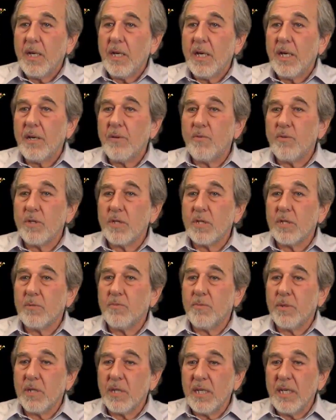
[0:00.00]
It was
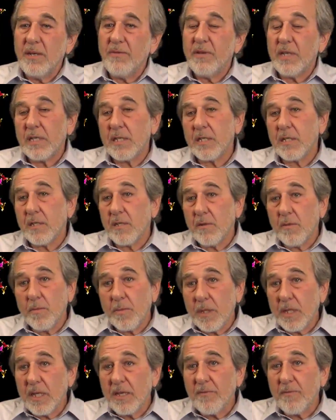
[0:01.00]
believed and still
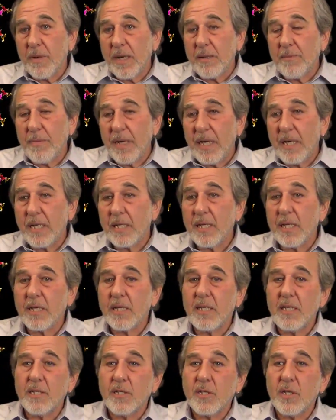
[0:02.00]
believed by many that
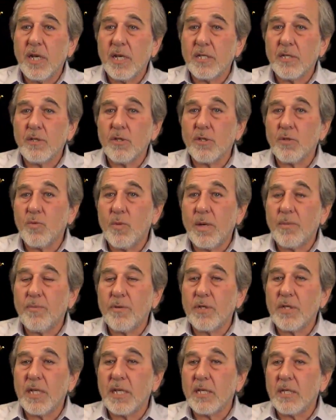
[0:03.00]
these tonsils
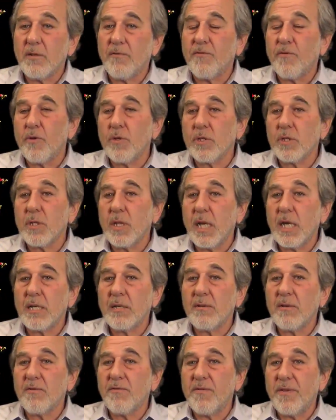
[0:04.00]
represent the first line
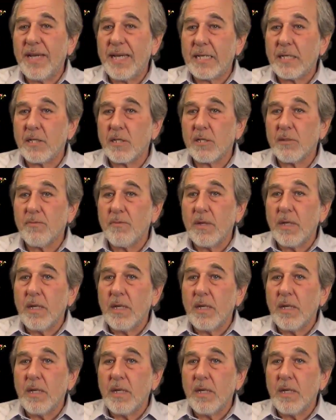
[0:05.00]
of defense